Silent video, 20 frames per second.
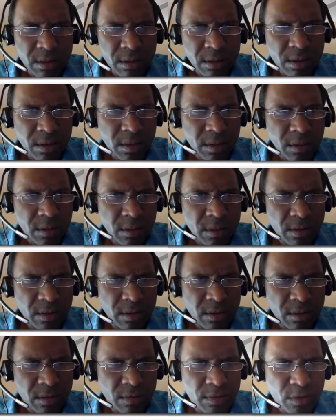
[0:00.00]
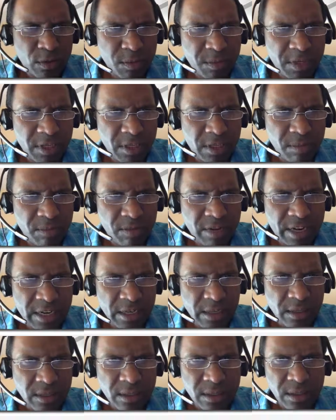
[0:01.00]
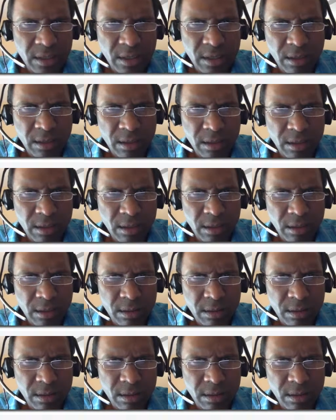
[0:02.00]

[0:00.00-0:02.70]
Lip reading: Oh, there's a few too many brackets there, huh?